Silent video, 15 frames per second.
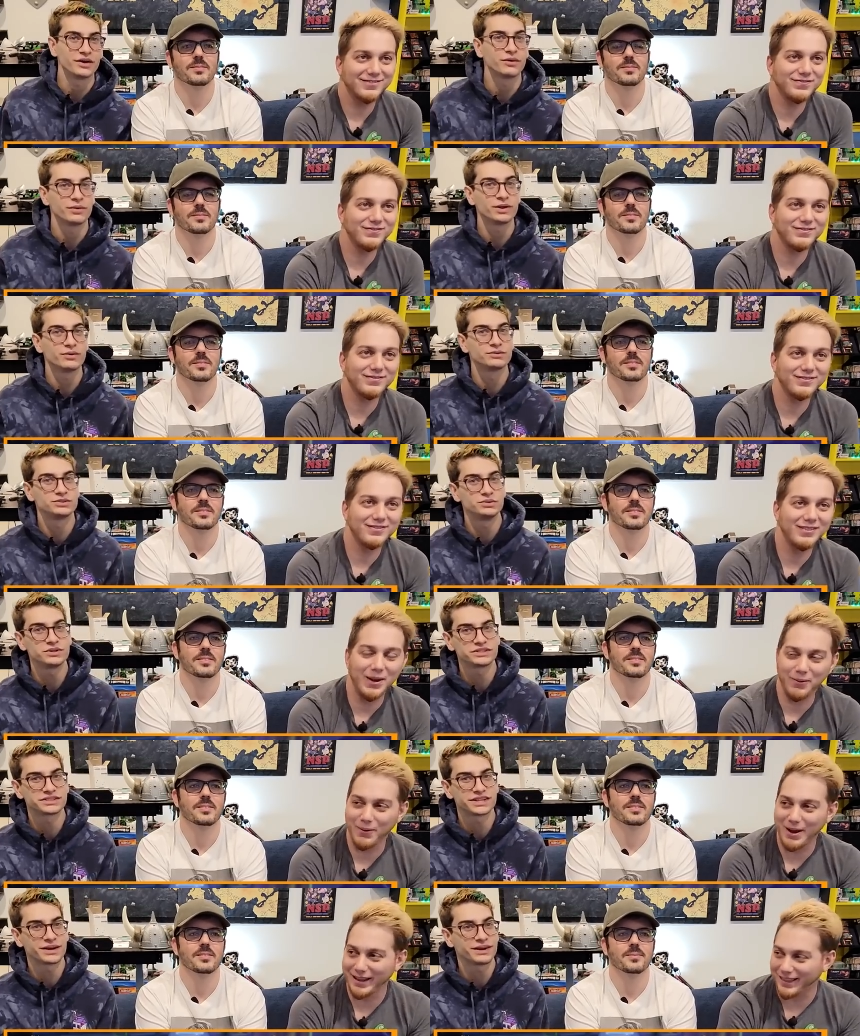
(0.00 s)
Speaker 1: Oh yeah, we don't do
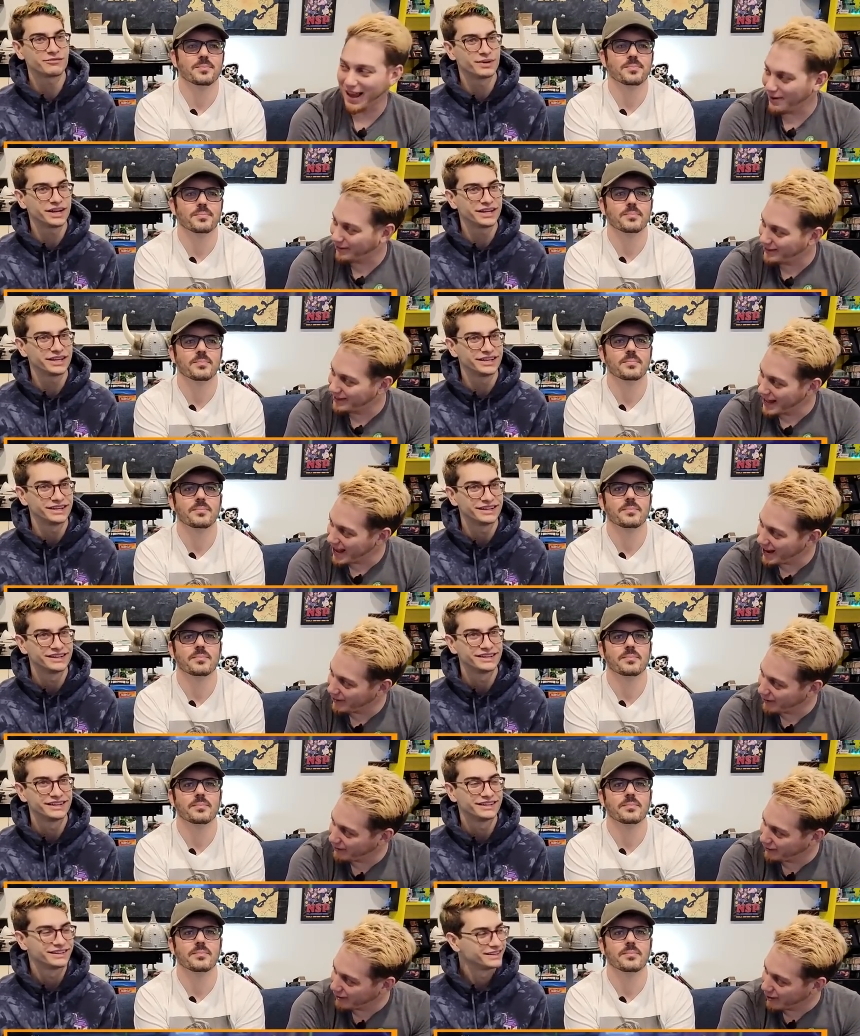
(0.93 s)
no, it because I don't have money. That's not
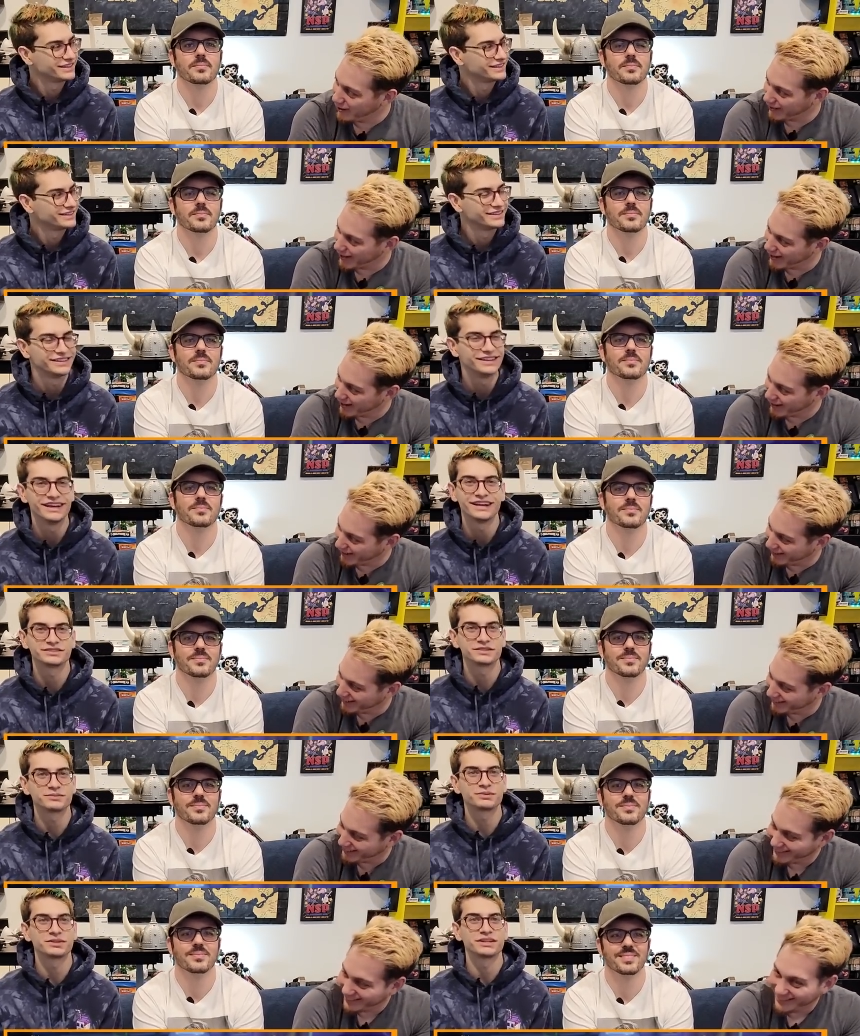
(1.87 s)
how the song goes.
Speaker 2: Yeah,
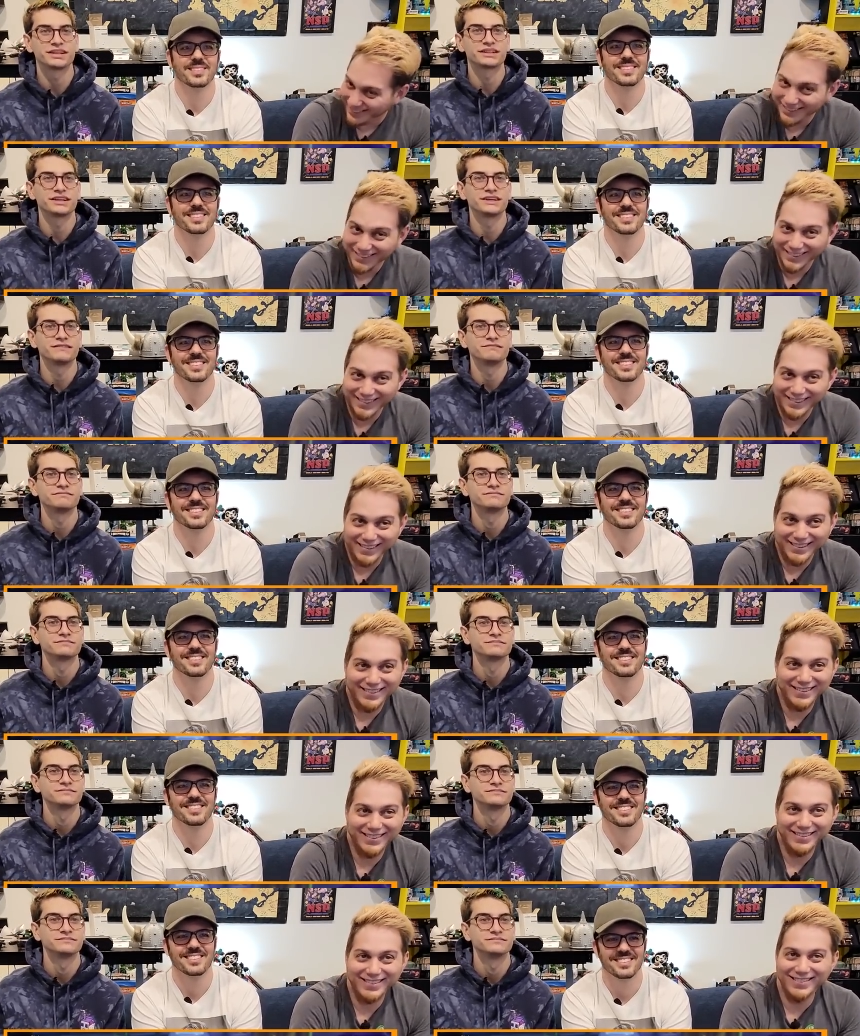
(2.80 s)
something
Speaker 1: like that.
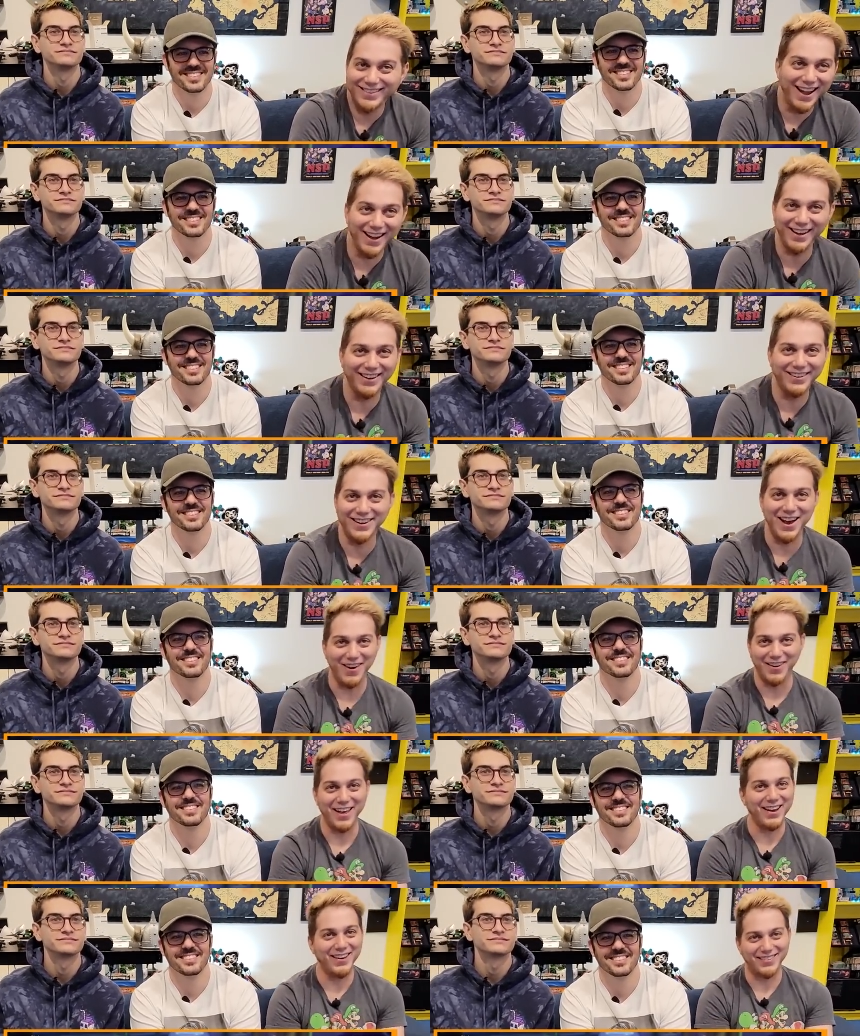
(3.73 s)
No,
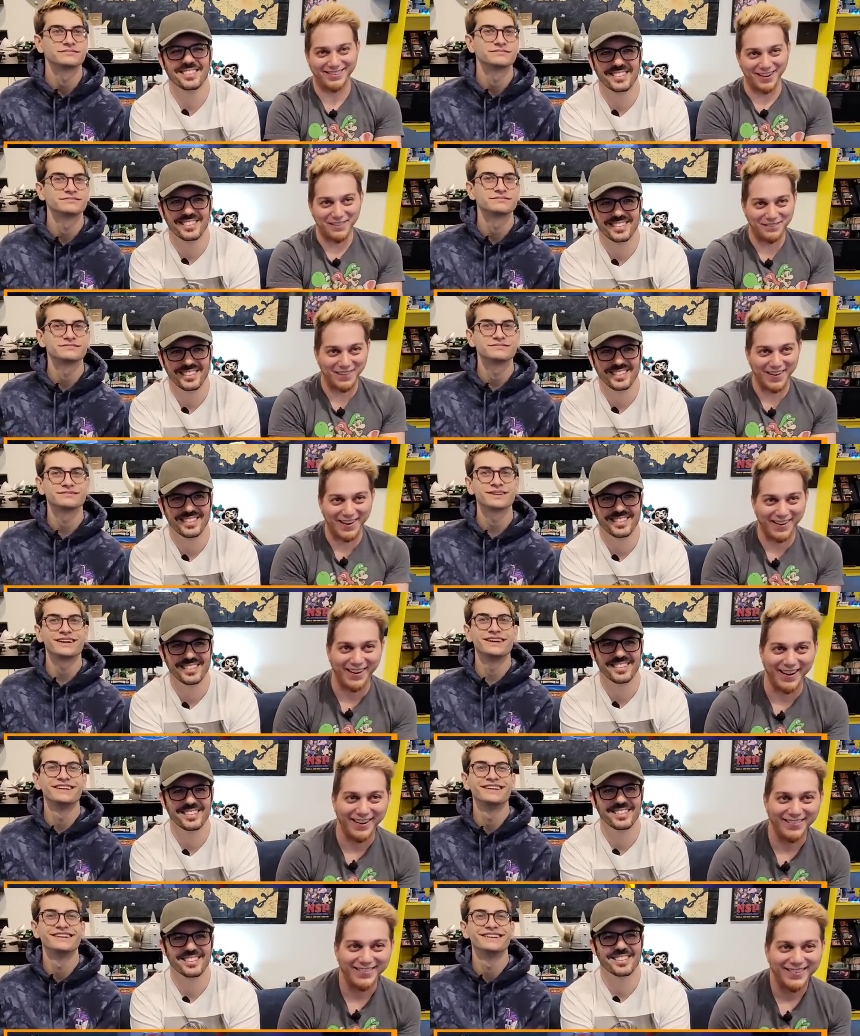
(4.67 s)
that's so far
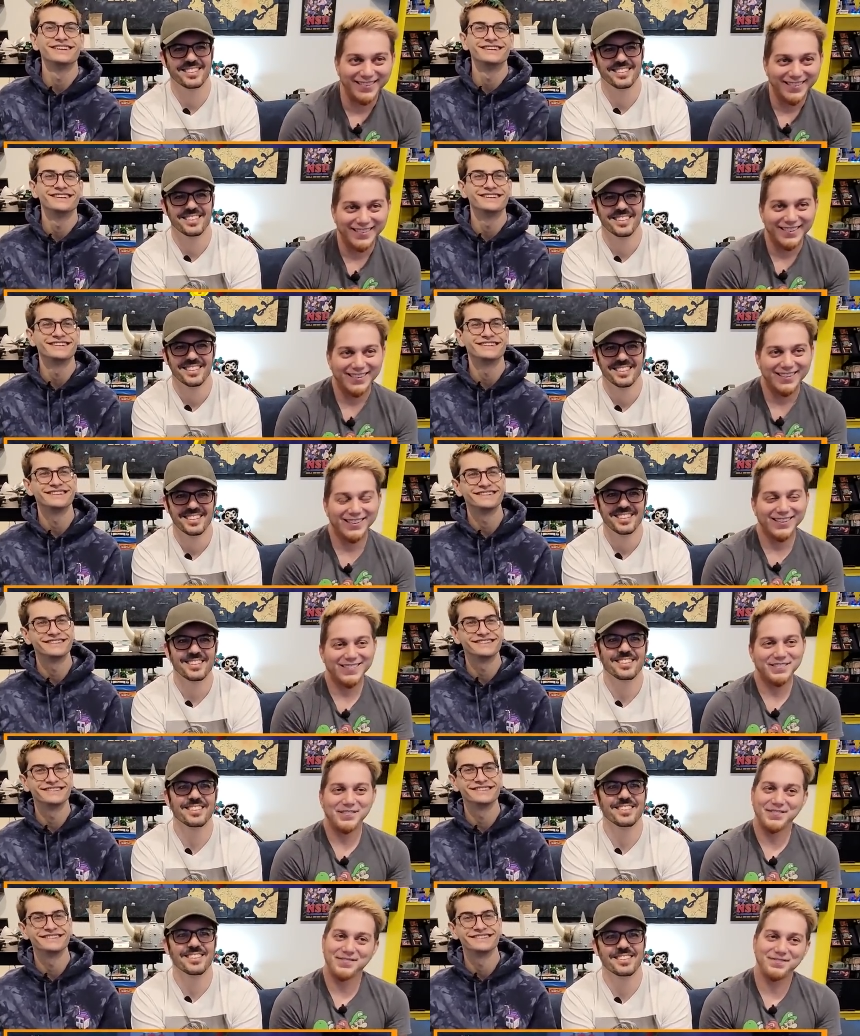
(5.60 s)
off.
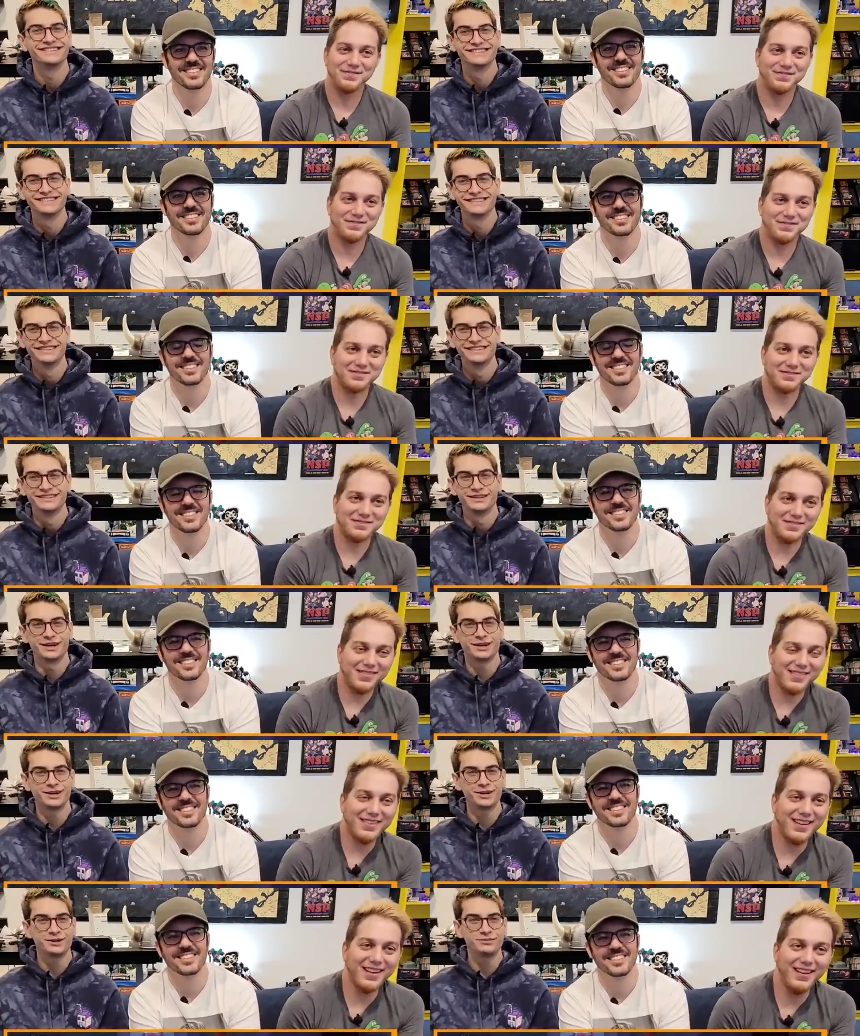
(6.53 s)

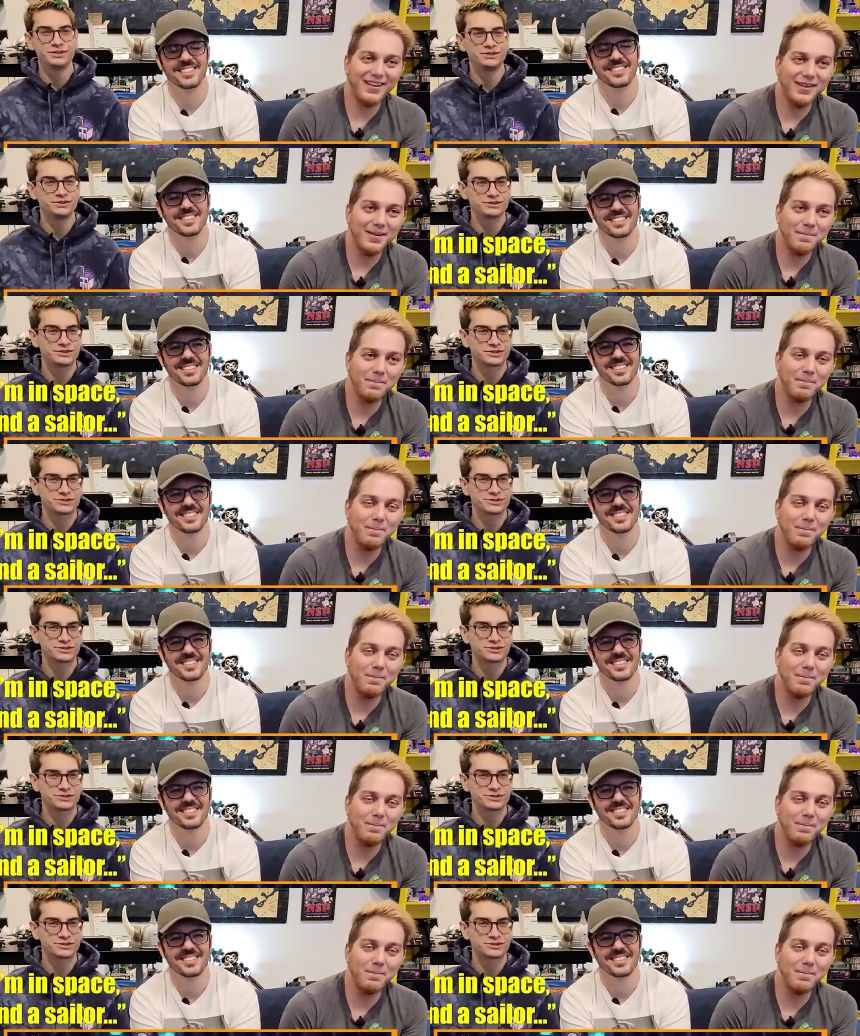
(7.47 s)
Speaker 2: I'm in the